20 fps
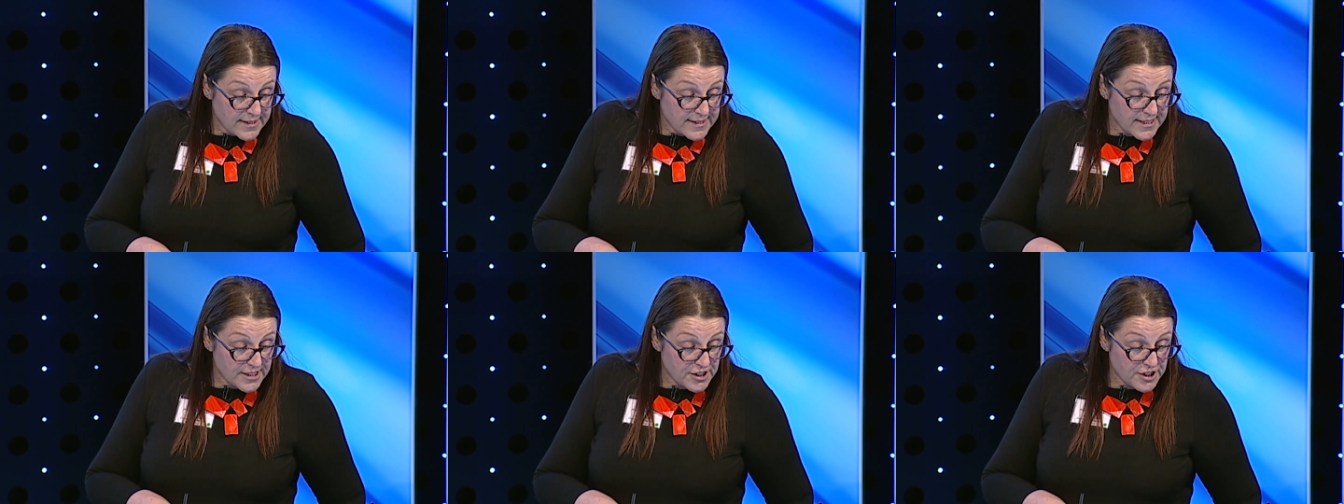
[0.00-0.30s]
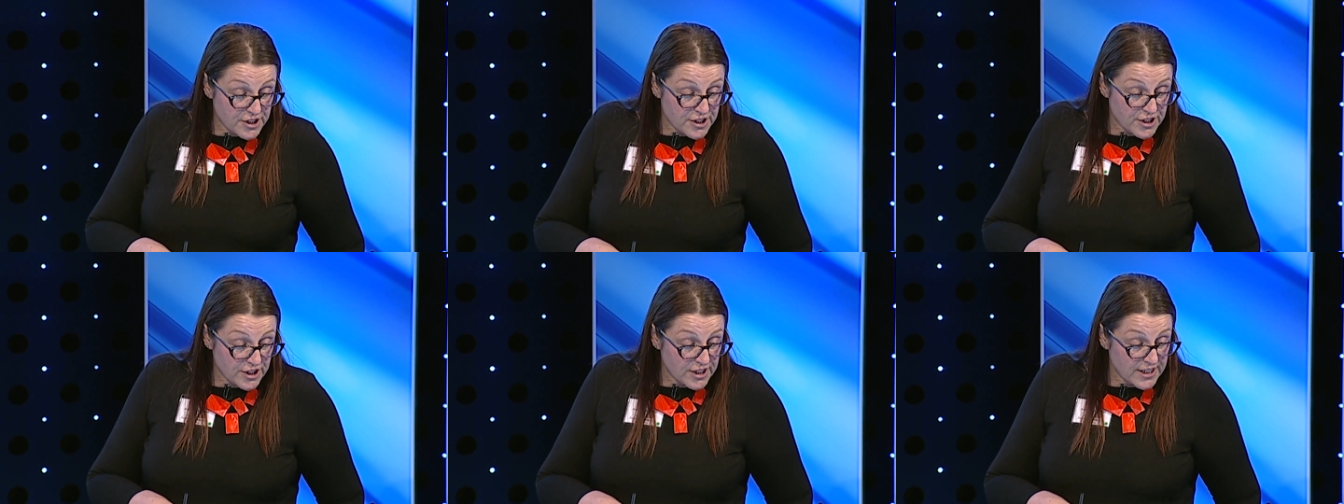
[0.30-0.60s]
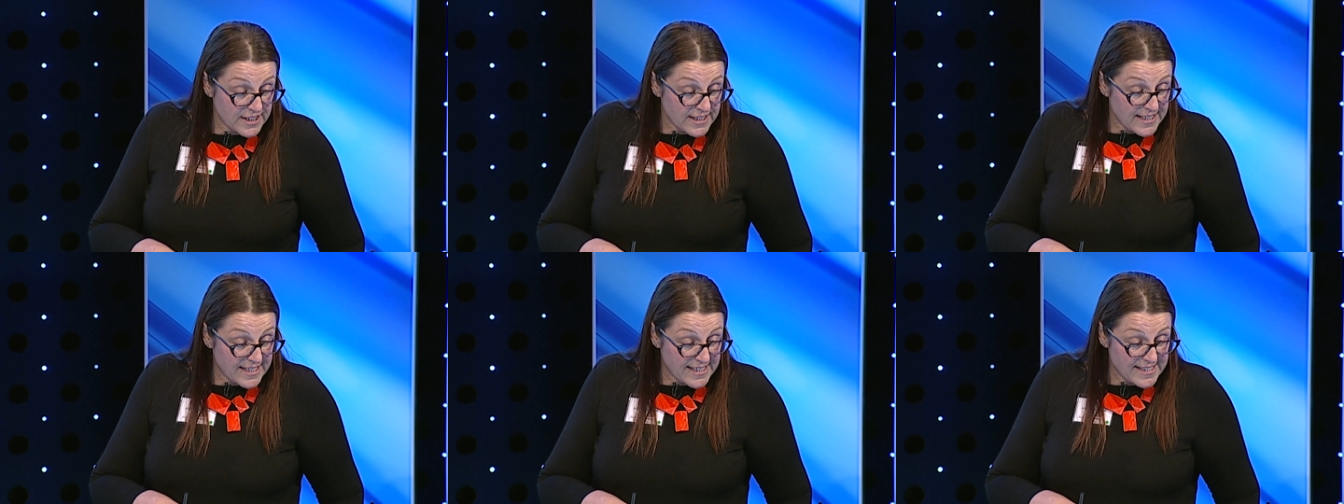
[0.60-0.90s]

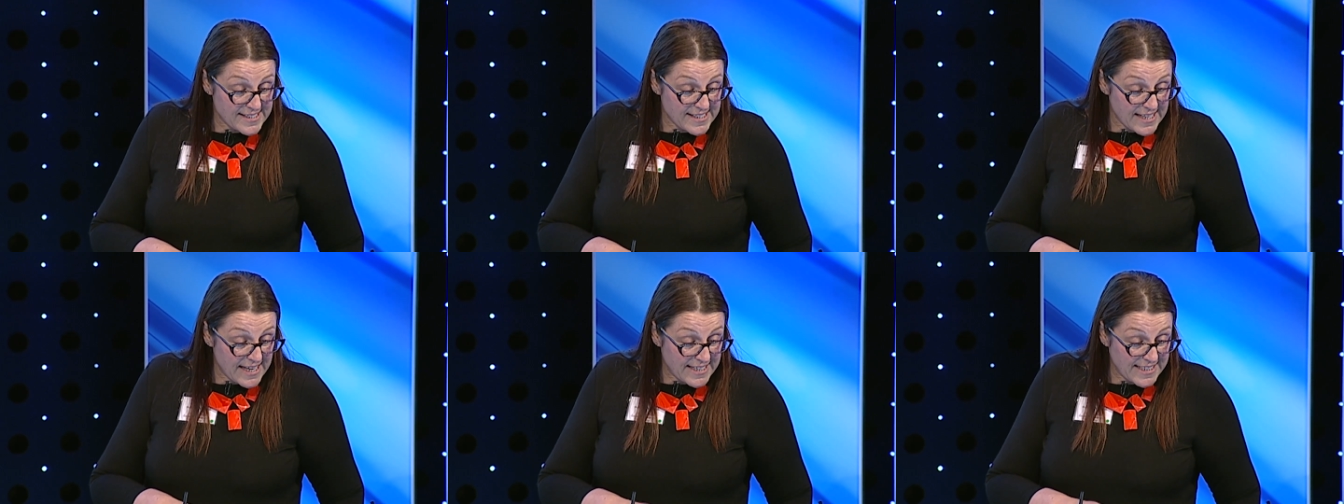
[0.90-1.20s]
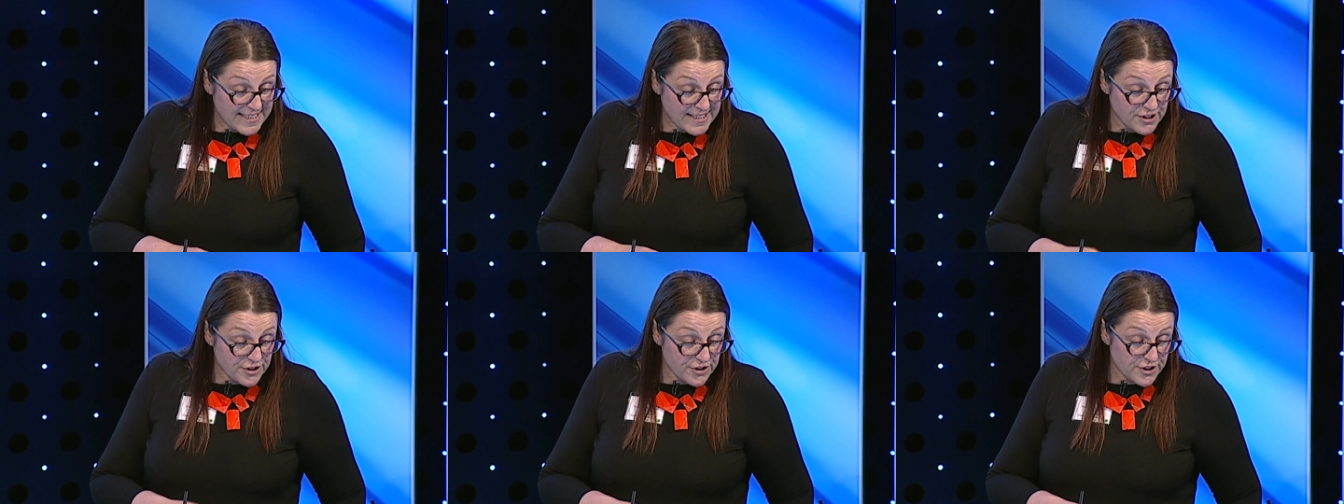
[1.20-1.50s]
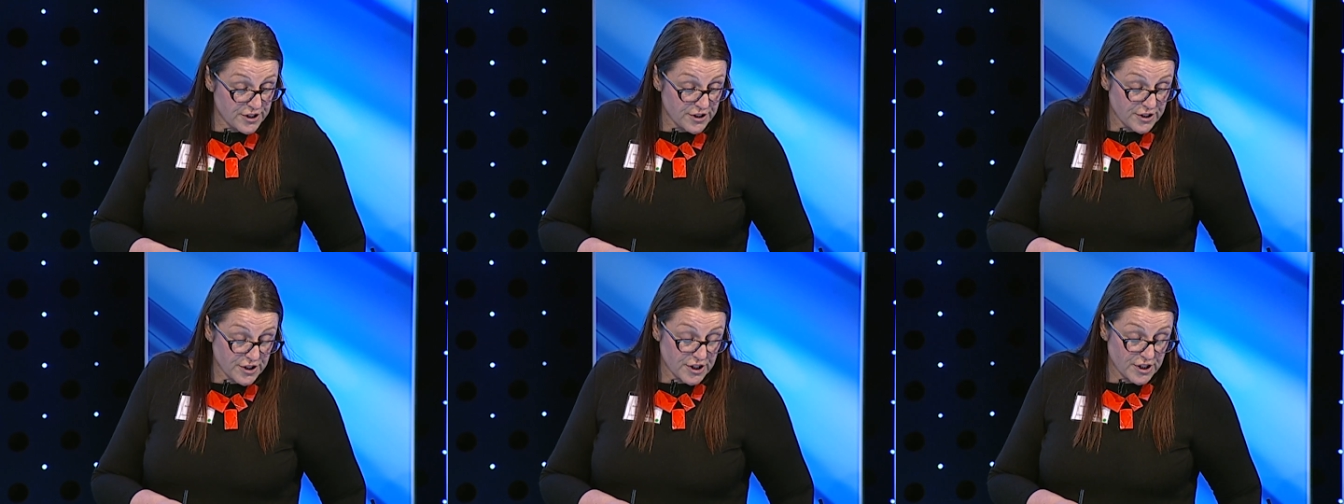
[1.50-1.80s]
Digital is an
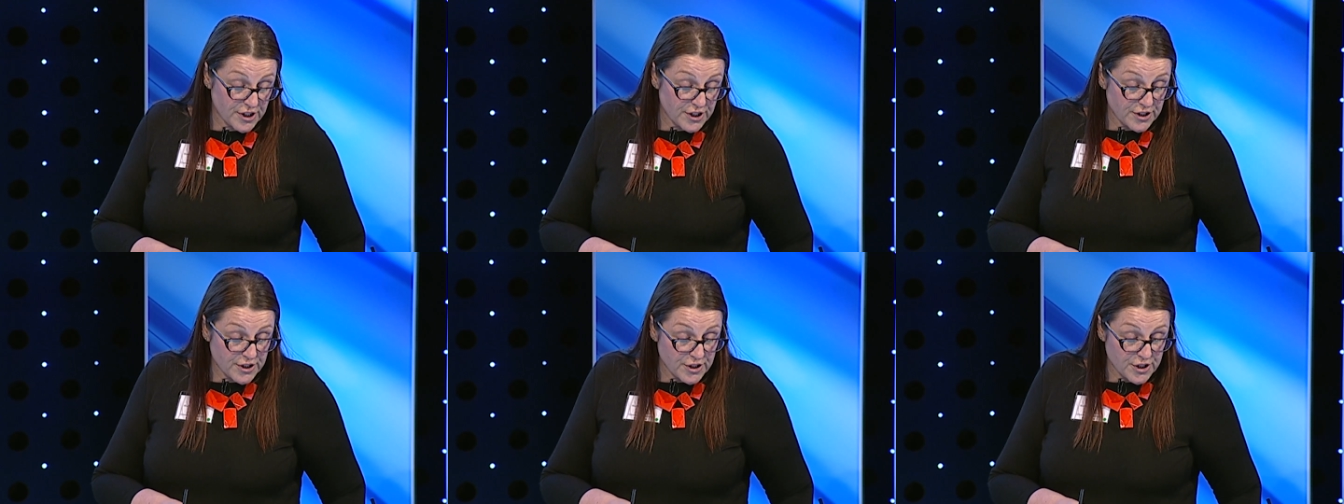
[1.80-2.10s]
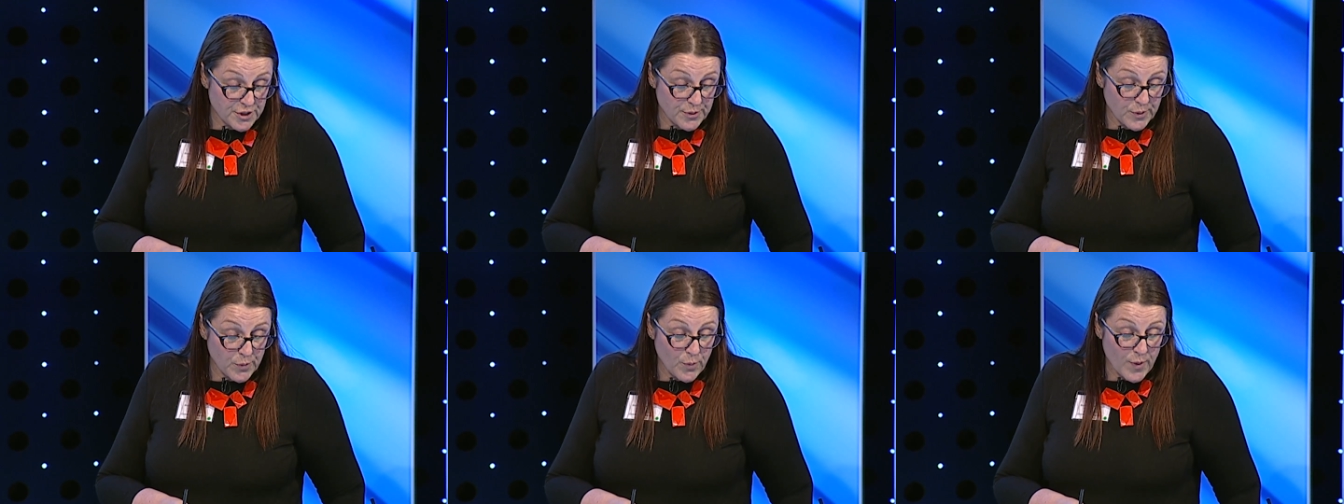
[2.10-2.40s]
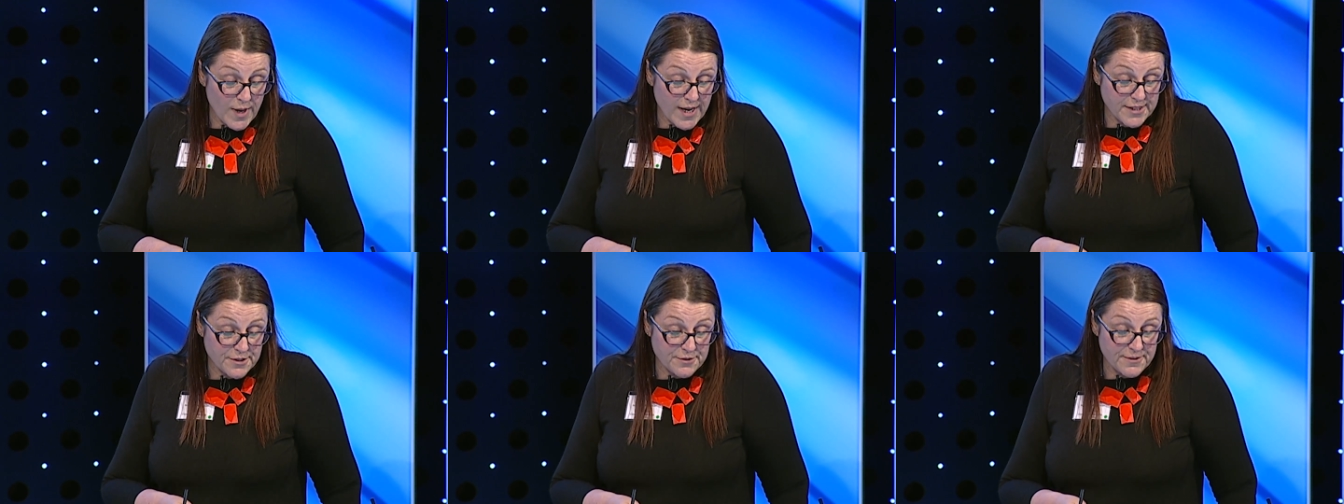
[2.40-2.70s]
introduction to a
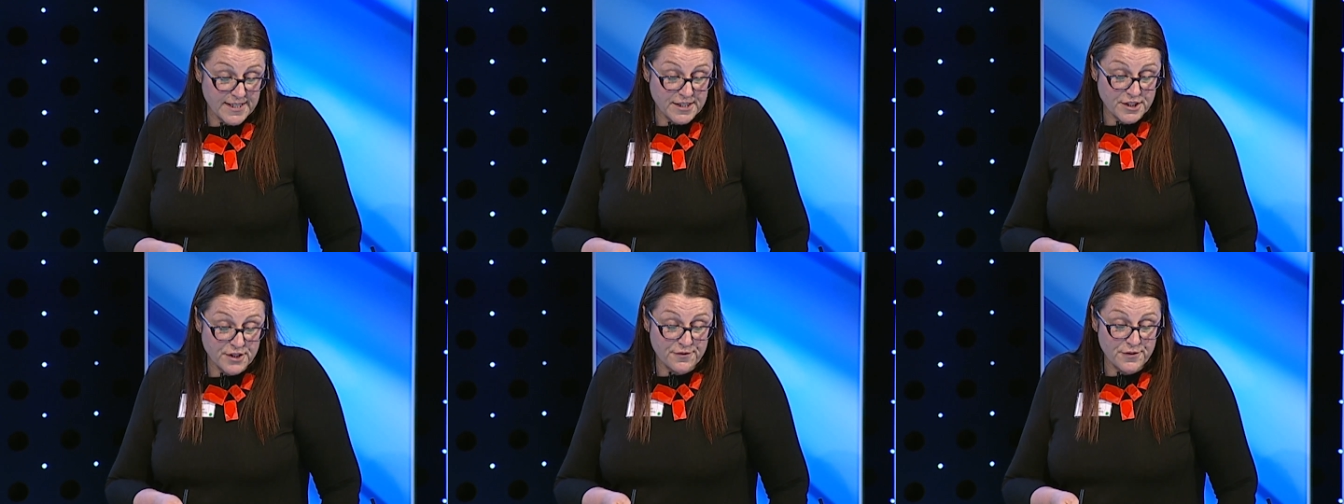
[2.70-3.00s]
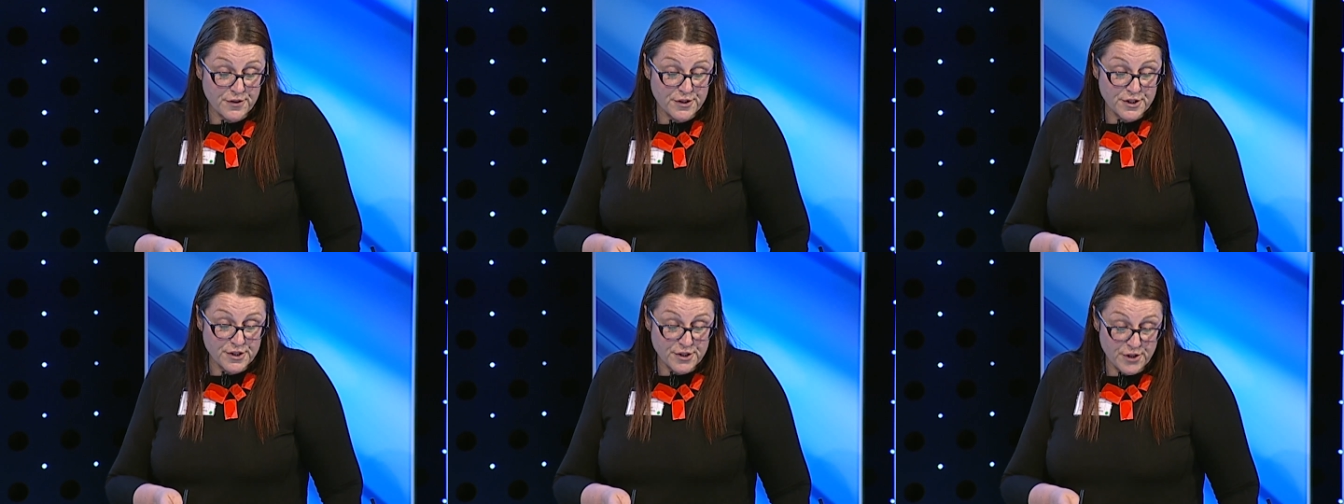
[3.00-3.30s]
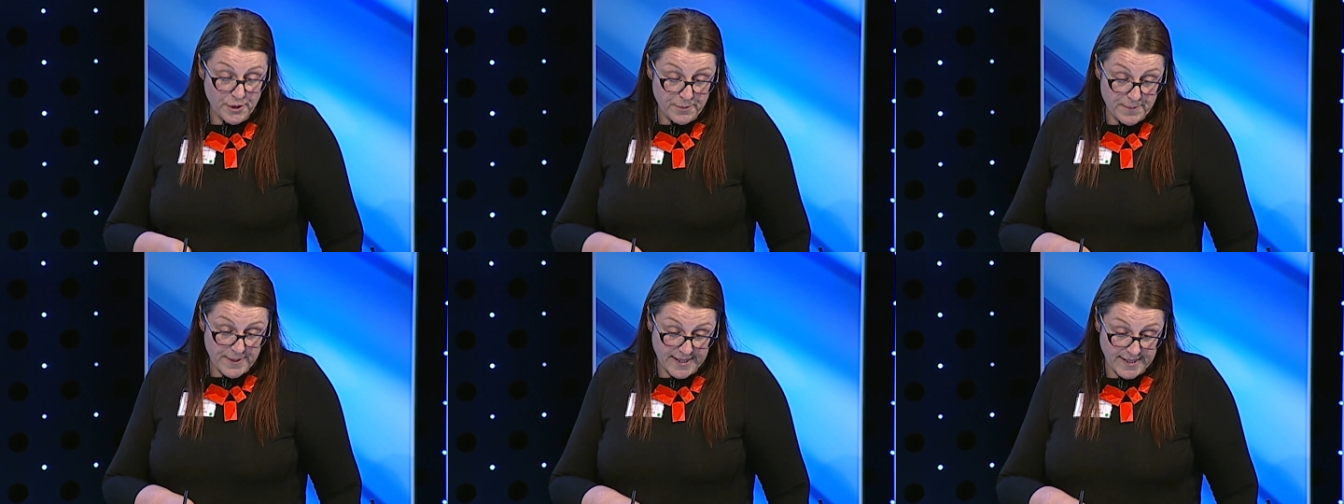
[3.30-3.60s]
wide range of other
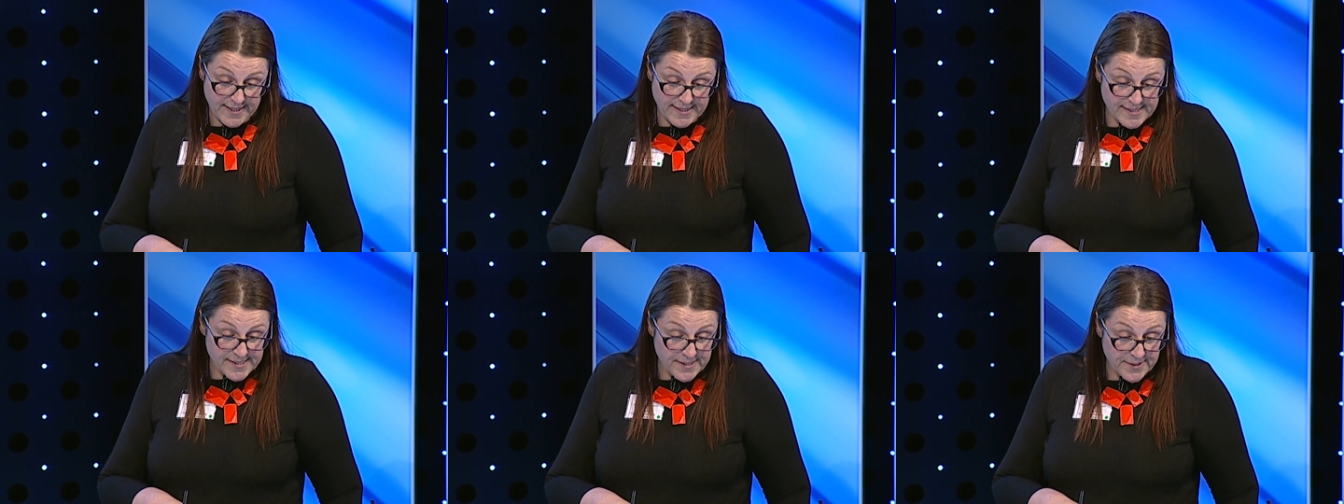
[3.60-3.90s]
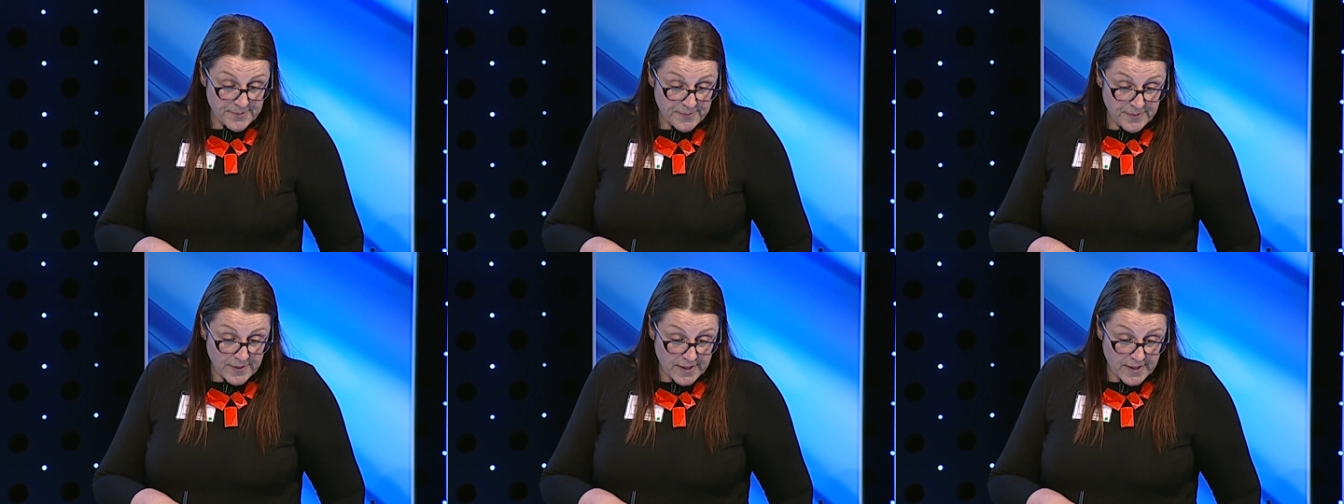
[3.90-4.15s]
topics,